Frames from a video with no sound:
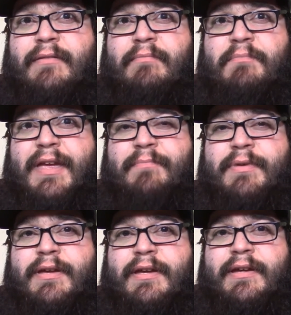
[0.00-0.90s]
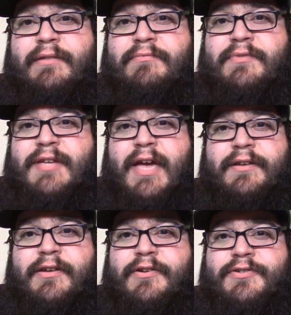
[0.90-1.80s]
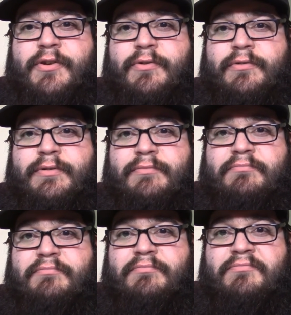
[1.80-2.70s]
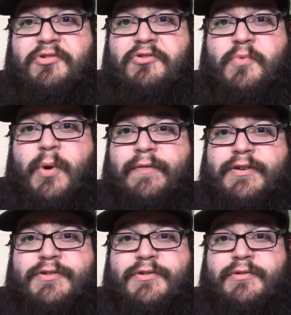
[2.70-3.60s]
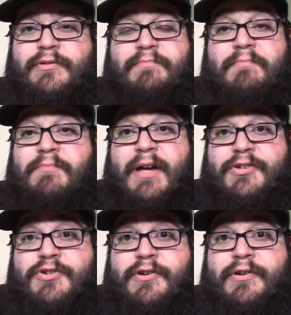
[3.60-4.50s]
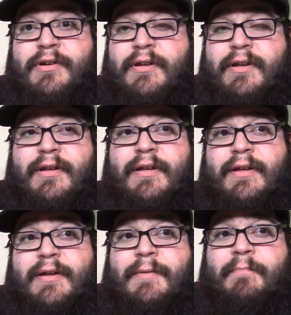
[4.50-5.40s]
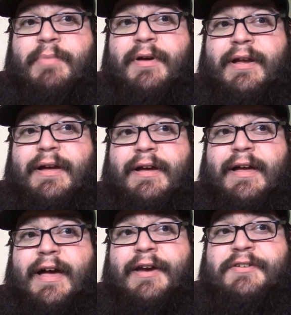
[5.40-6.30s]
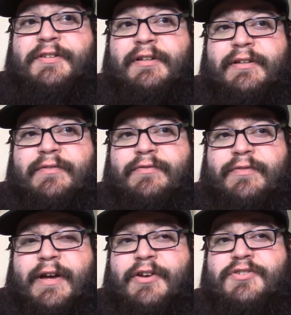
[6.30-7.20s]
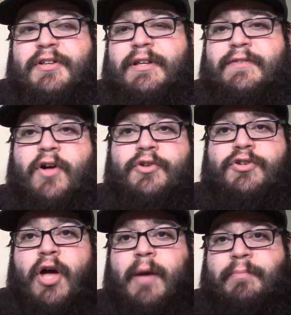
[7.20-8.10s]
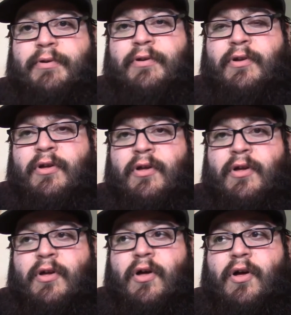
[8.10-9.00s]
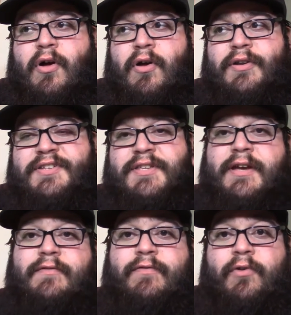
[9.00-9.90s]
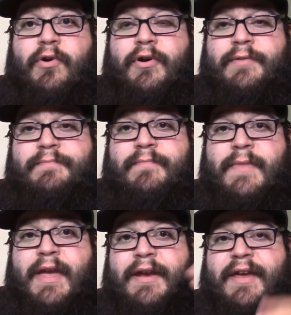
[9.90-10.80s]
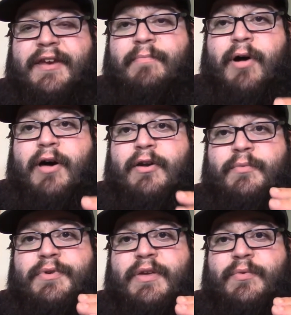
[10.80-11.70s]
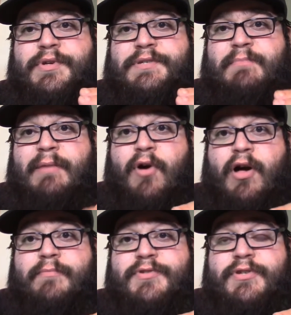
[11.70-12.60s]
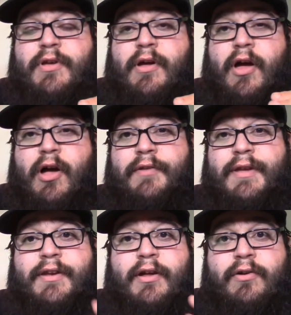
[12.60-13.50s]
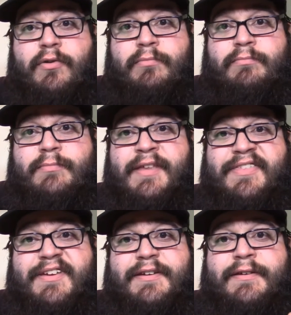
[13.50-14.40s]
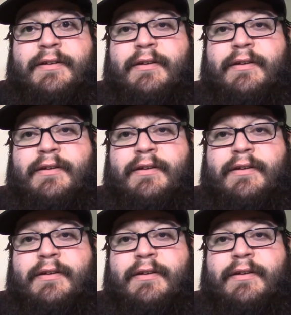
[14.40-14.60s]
maybe 10 years old, 12 years old, I'm not sure. But I used to live on top, on the second floor, and in the bottom it was my mom's aunt and uncle, I think.